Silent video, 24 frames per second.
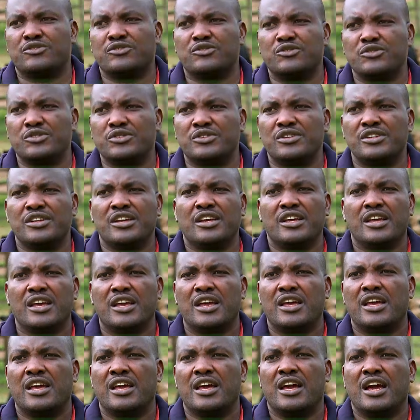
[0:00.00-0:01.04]
to do
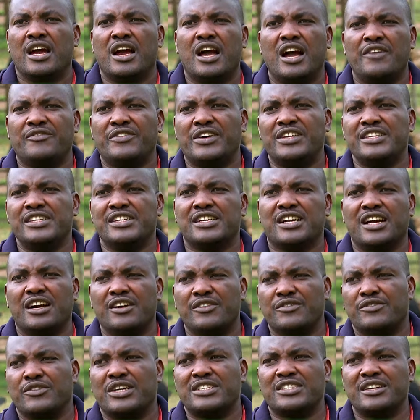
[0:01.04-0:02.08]
uh, half an acre
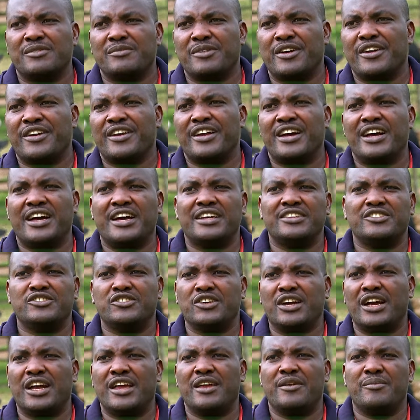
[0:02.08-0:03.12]
of Guatemala and
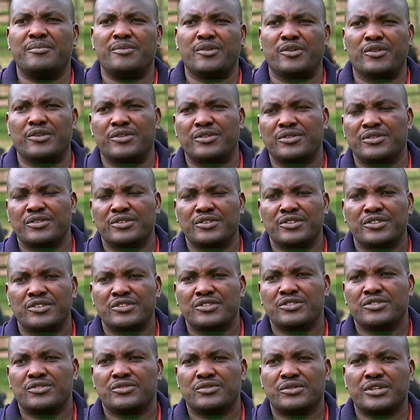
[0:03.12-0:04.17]
you are able
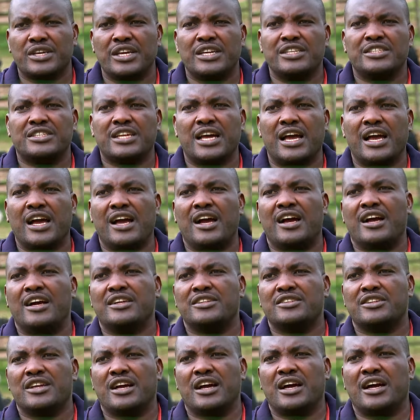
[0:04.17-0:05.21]
to get uh,
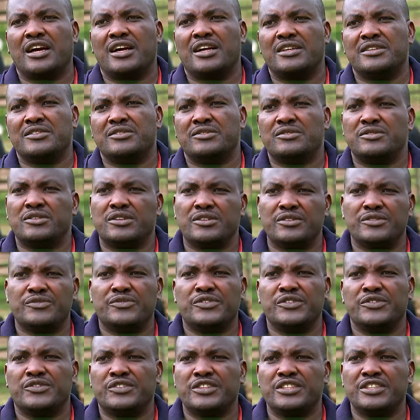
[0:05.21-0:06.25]
uh,
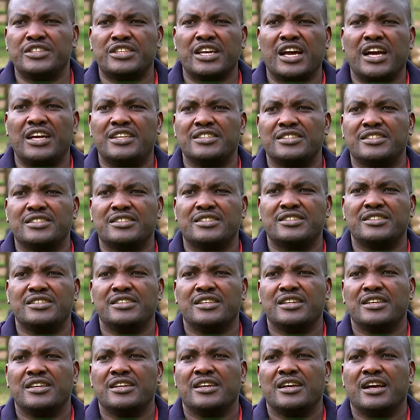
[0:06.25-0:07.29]
15 tons,
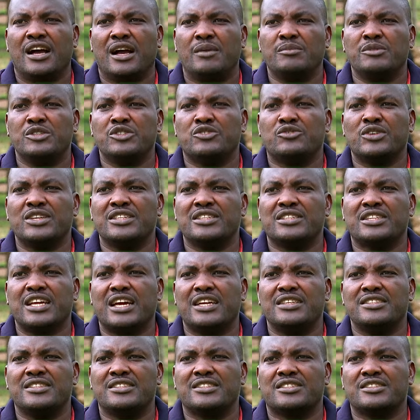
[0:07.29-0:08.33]
I mean 20
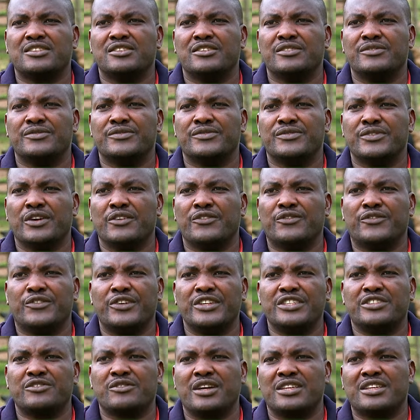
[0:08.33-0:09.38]
tons of, of
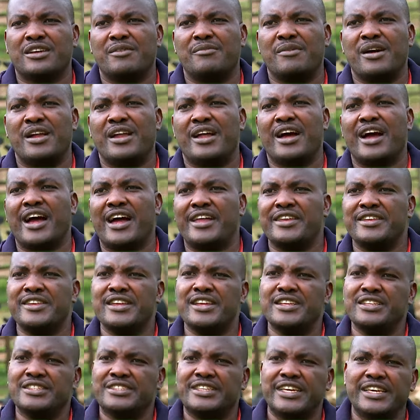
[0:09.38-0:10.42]
fresh Guatemala and
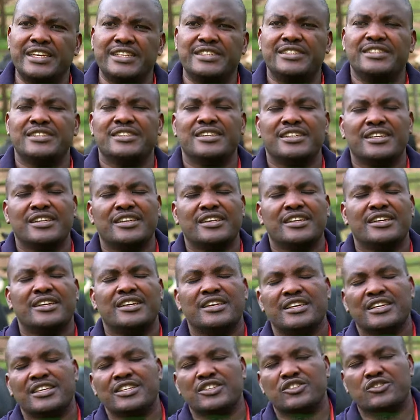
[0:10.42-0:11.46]
then 10
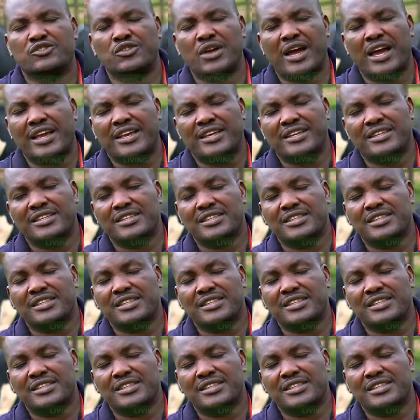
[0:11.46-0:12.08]
in dry.